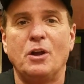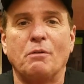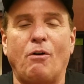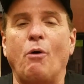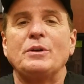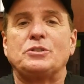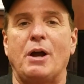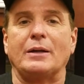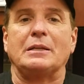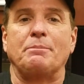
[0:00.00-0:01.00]
have always
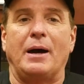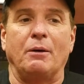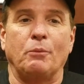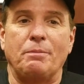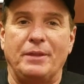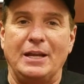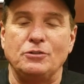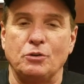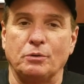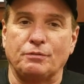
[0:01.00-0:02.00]
talked about what they
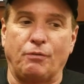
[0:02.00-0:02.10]
do as